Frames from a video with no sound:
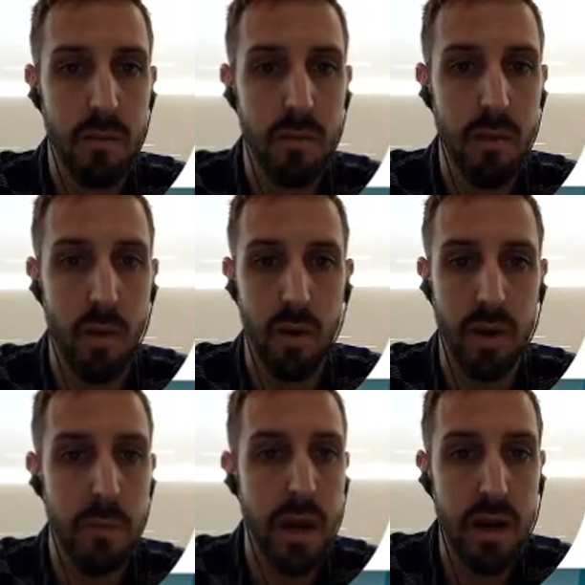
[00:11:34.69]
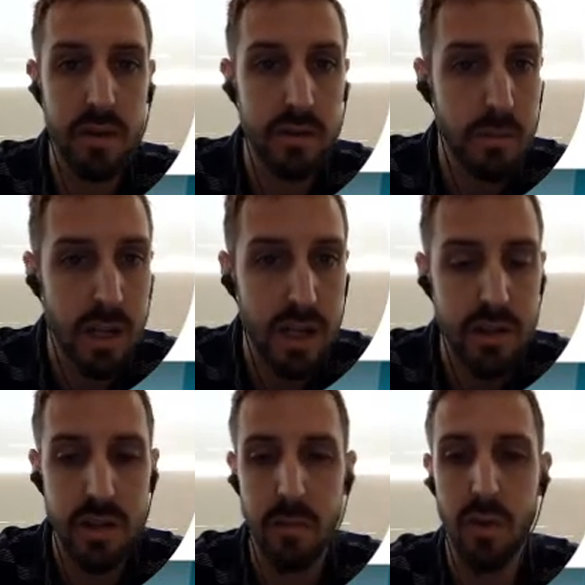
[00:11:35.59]
or comparison
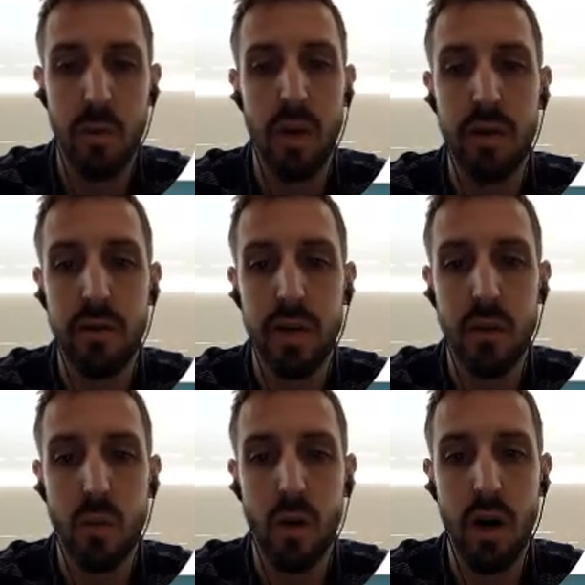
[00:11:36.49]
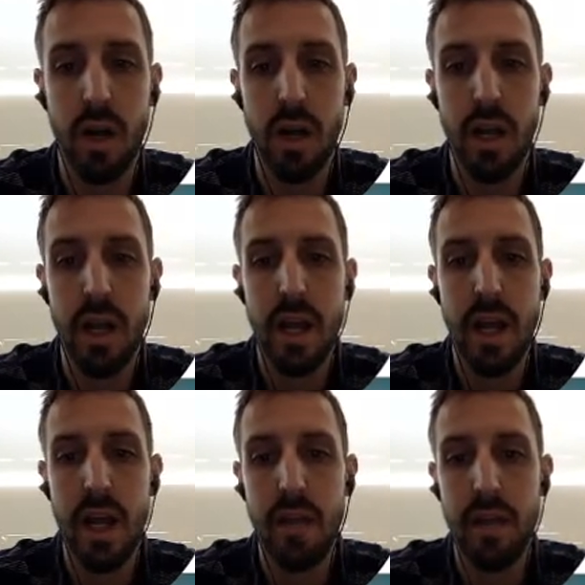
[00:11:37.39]
page template, whatever you want.
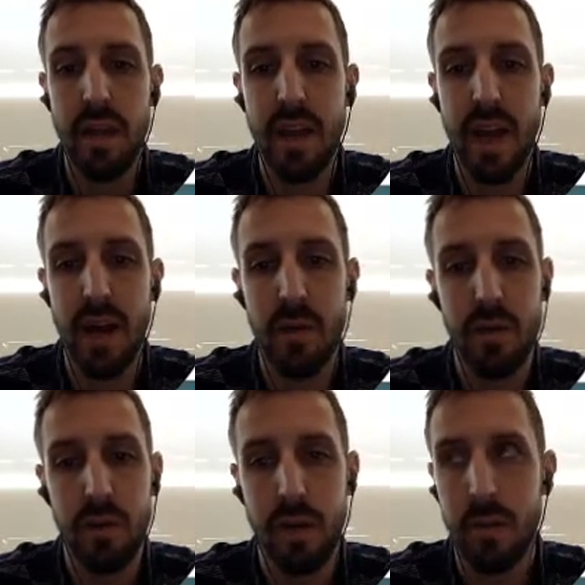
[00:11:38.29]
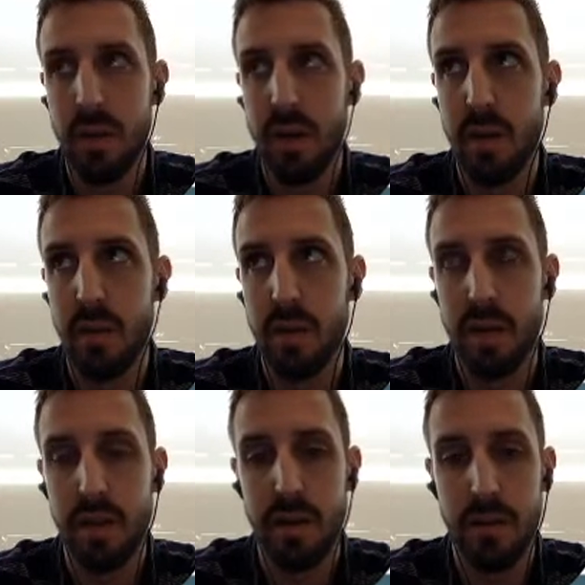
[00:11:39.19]
And then I really recommend uploading
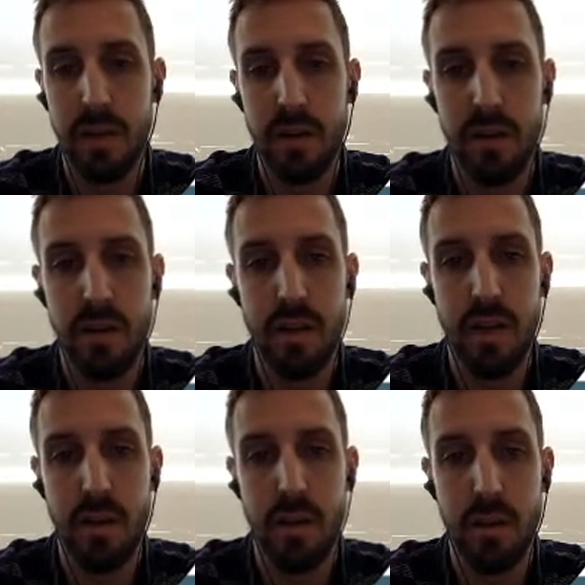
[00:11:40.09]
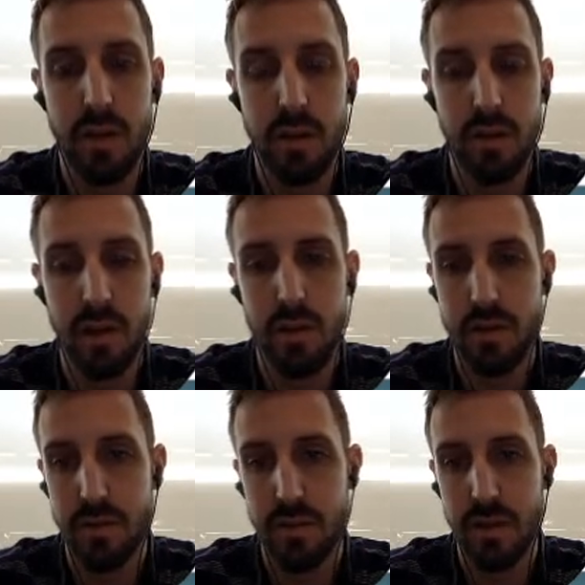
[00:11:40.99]
a thumbnail. That way when you go
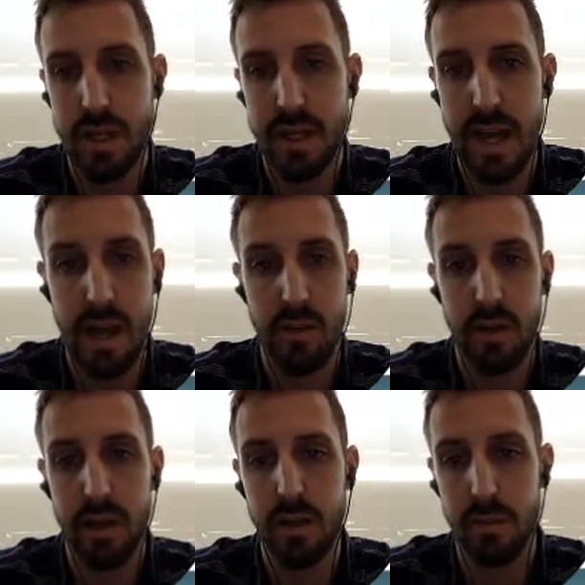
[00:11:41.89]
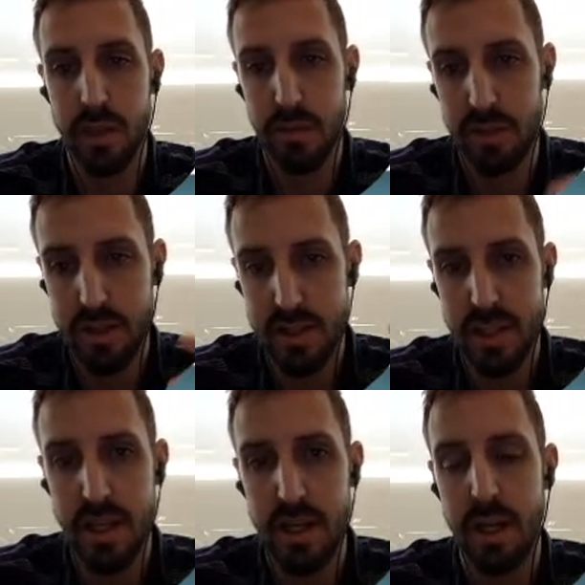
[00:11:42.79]
to the gallery, you'll be able to
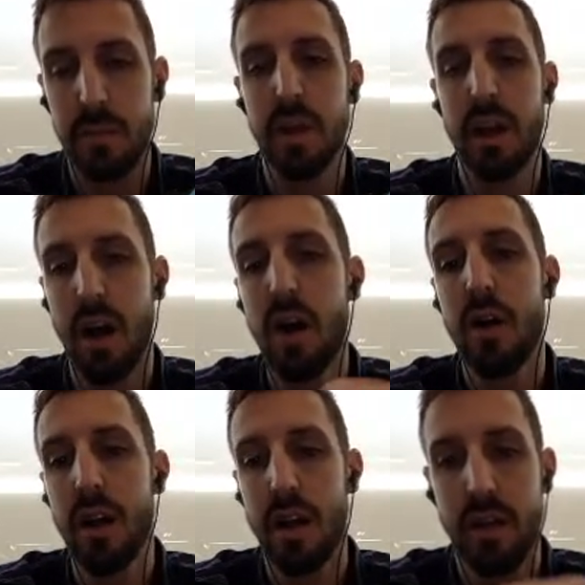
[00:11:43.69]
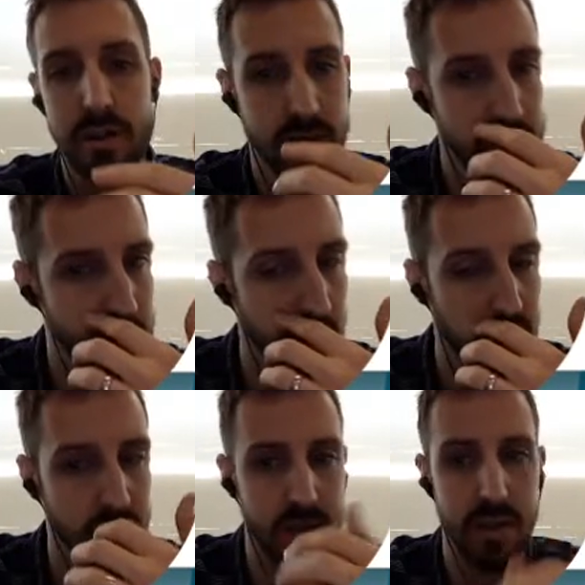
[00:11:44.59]
see it and be like, oh yeah, that's what
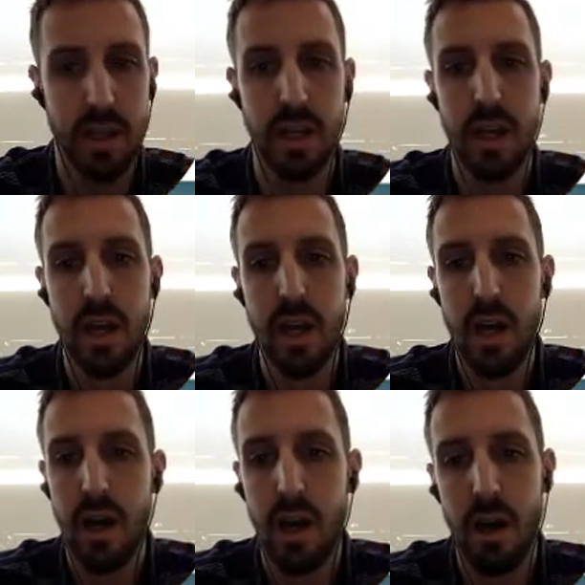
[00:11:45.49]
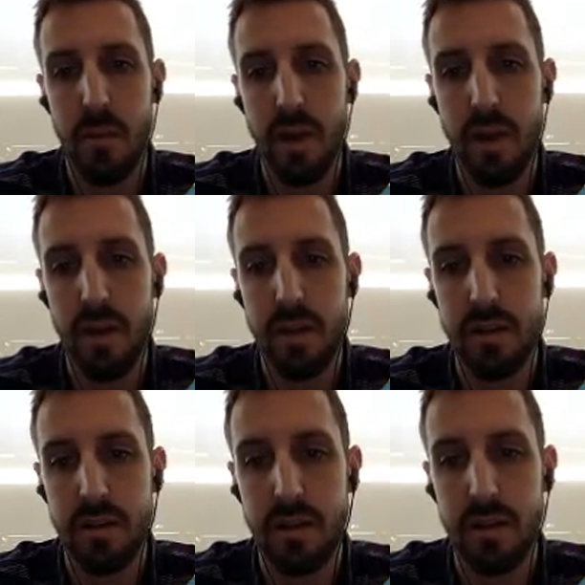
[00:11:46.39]
it looks like. And then
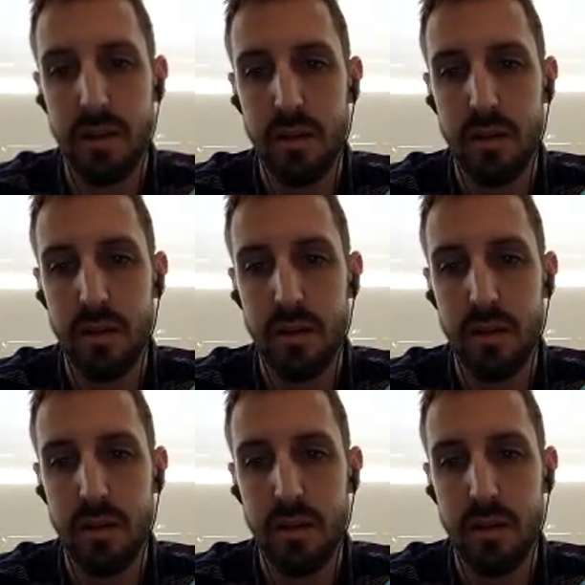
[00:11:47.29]
to